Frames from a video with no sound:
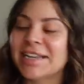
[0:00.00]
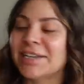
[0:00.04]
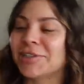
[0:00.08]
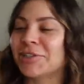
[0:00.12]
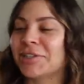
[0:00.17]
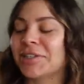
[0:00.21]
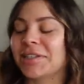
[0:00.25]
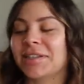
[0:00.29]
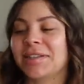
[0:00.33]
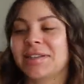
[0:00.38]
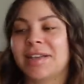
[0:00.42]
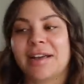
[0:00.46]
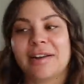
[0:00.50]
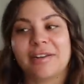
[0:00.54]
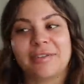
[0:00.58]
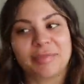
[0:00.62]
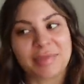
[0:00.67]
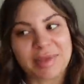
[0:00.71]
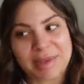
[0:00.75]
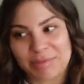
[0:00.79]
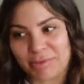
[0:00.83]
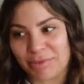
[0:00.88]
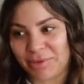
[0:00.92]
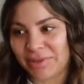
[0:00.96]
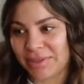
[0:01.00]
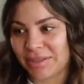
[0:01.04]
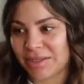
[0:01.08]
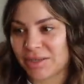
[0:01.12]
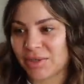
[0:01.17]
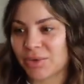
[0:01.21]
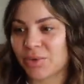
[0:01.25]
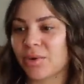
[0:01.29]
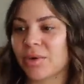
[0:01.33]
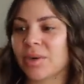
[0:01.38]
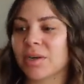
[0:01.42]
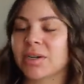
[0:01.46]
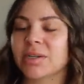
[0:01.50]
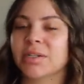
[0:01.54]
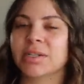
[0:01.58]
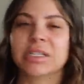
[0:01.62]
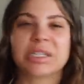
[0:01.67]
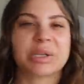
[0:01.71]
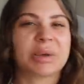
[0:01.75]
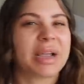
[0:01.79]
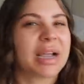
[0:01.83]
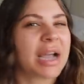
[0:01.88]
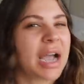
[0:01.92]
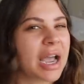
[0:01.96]
just a lot of people in the stores,
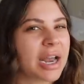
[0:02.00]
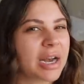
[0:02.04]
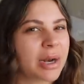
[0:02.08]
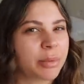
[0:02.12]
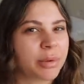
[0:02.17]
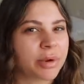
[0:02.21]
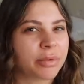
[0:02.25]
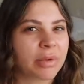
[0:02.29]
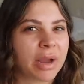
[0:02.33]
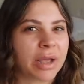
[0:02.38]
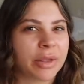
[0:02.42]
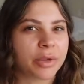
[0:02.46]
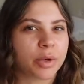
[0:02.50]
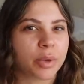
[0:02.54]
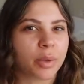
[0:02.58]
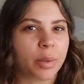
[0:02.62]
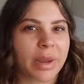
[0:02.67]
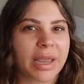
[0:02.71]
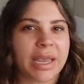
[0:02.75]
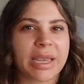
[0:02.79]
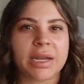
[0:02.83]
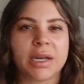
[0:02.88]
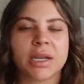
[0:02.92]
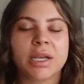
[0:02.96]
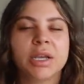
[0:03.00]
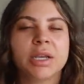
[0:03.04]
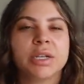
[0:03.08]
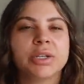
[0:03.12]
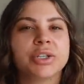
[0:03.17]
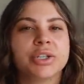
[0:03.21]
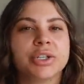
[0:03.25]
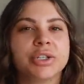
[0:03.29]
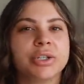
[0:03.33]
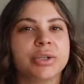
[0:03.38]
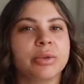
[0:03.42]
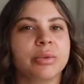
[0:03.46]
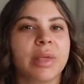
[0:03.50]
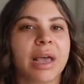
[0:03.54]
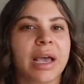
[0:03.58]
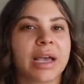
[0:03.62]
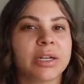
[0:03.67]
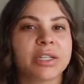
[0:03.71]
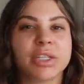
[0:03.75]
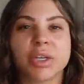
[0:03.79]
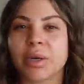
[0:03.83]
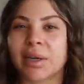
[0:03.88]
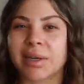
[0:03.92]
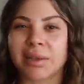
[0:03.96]
so I kind of would rather wait to do
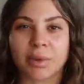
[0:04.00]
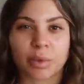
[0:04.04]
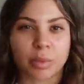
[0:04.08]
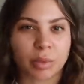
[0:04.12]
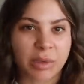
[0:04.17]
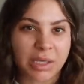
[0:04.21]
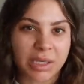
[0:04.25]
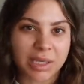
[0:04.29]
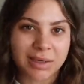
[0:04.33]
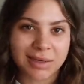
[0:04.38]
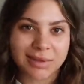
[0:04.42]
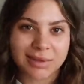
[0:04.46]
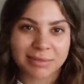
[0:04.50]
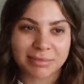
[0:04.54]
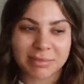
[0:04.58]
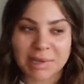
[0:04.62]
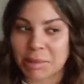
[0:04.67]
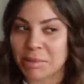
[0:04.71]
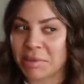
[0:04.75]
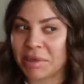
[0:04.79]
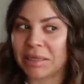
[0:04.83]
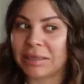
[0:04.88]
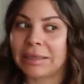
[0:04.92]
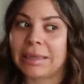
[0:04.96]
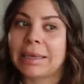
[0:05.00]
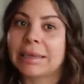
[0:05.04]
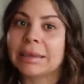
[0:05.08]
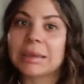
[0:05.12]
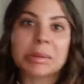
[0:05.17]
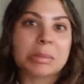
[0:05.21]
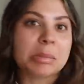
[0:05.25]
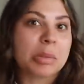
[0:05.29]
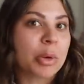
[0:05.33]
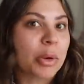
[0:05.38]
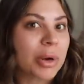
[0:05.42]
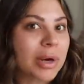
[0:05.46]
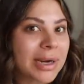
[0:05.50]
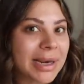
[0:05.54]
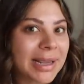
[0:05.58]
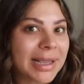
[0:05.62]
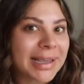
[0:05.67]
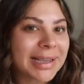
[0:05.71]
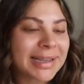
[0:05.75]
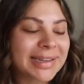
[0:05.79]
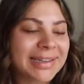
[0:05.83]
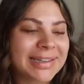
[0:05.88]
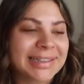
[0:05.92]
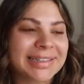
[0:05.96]
that during the week, maybe in like the
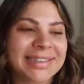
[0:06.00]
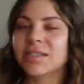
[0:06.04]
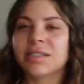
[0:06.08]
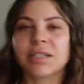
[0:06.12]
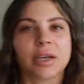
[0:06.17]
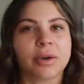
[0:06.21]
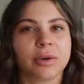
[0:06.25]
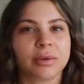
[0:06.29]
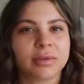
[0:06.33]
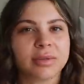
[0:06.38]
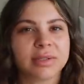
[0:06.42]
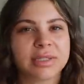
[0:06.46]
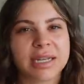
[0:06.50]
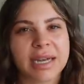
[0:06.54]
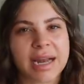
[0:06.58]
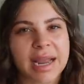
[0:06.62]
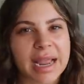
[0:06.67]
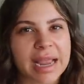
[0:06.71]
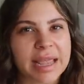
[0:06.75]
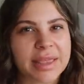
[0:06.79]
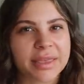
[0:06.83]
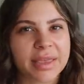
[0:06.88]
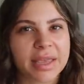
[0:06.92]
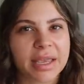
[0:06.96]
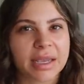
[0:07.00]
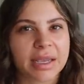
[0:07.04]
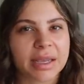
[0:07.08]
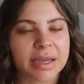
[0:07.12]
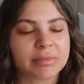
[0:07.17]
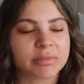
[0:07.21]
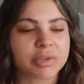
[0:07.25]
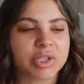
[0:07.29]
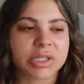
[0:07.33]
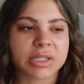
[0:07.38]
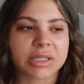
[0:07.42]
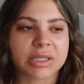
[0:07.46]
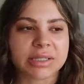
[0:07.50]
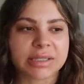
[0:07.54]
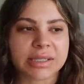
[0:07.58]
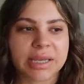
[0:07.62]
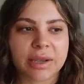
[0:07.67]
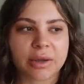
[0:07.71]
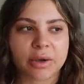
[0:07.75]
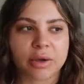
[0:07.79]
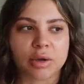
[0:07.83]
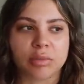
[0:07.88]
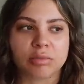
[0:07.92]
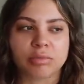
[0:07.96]
morning. So today I think I'm just gonna
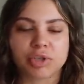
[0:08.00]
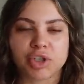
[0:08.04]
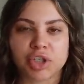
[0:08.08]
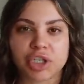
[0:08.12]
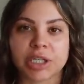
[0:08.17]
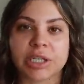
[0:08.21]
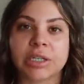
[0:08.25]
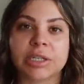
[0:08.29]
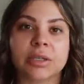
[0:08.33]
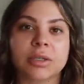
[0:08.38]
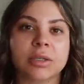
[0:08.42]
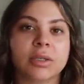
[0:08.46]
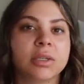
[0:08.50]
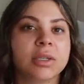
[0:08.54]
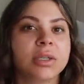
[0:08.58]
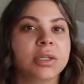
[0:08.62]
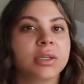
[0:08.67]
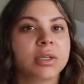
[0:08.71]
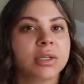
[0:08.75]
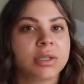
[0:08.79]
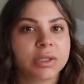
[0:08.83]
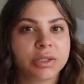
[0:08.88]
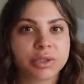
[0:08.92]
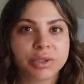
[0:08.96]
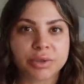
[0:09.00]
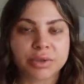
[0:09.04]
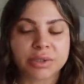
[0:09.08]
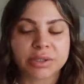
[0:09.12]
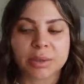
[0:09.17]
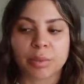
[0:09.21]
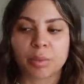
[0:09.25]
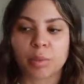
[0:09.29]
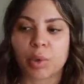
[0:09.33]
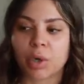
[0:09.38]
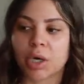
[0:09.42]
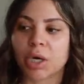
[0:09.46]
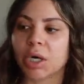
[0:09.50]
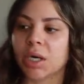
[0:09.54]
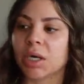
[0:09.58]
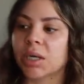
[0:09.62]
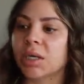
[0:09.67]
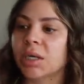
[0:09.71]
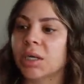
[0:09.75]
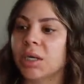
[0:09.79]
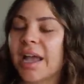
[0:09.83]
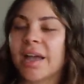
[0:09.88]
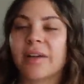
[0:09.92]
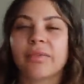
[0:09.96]
stay home, chill, do some
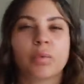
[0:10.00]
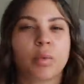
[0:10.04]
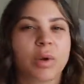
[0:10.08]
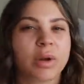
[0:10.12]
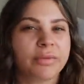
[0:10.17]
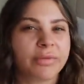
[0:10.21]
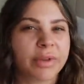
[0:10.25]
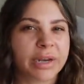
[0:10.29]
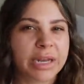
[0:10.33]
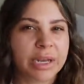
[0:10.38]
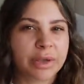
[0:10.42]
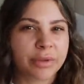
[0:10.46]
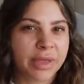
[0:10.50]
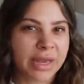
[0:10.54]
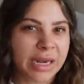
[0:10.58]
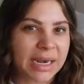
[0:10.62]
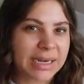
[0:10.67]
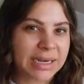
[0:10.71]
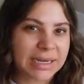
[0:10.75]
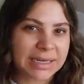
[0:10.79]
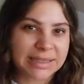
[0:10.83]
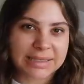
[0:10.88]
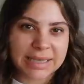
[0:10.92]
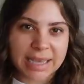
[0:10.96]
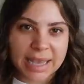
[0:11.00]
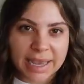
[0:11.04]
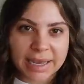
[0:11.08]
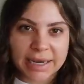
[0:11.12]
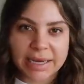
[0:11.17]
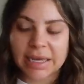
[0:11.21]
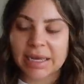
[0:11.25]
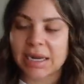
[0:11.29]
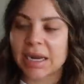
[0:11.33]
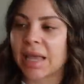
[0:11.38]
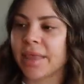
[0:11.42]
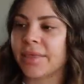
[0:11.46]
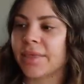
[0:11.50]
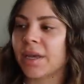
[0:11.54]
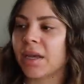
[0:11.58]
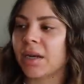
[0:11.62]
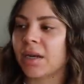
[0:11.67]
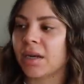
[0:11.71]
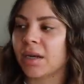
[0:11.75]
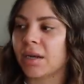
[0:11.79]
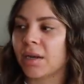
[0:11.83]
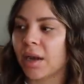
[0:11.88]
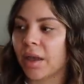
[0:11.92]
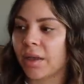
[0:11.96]
work. I have one video that I need to edit, and then
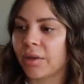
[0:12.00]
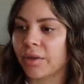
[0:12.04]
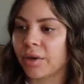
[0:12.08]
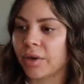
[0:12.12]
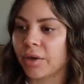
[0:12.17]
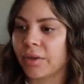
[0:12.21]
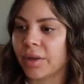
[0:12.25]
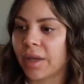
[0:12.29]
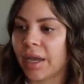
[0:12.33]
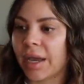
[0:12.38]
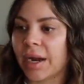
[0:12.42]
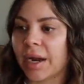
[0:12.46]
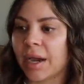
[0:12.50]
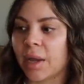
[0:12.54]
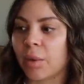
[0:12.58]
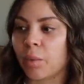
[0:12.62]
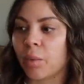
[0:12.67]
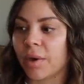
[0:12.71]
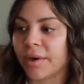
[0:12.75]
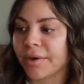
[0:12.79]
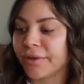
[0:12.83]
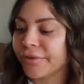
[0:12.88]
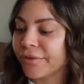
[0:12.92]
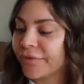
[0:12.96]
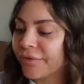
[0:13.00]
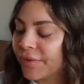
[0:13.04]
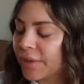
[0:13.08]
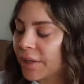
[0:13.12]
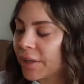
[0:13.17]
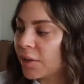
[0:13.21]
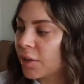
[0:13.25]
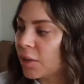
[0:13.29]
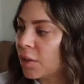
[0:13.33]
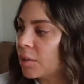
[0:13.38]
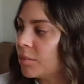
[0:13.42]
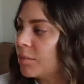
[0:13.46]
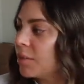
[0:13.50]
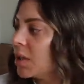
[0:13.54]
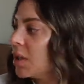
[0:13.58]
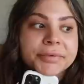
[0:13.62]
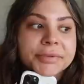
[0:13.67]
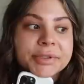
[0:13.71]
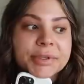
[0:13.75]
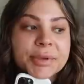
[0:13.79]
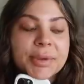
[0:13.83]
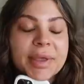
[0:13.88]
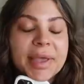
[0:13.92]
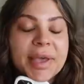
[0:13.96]
another that I want to film.
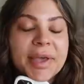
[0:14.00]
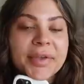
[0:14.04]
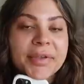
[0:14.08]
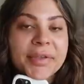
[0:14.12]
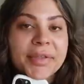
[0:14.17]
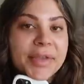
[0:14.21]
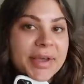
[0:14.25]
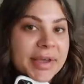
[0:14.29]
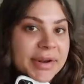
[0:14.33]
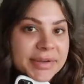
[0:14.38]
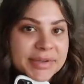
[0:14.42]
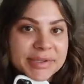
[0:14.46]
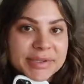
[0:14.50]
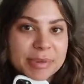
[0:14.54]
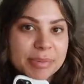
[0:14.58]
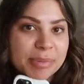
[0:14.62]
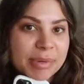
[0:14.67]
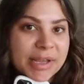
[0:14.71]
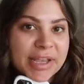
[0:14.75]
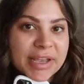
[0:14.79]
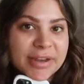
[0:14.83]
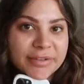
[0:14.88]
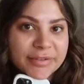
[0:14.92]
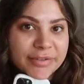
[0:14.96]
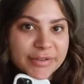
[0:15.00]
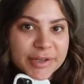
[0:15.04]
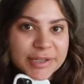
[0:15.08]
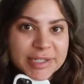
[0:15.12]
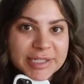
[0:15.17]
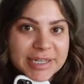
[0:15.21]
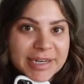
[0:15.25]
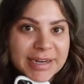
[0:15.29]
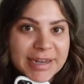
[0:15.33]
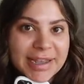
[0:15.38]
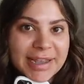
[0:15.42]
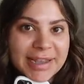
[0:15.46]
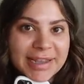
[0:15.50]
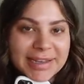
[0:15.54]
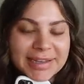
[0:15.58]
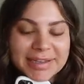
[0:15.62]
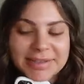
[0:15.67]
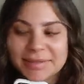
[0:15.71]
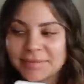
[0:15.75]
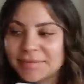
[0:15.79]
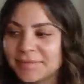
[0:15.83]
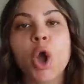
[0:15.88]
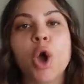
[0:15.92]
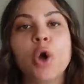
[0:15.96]
So yeah, that is the plan for today.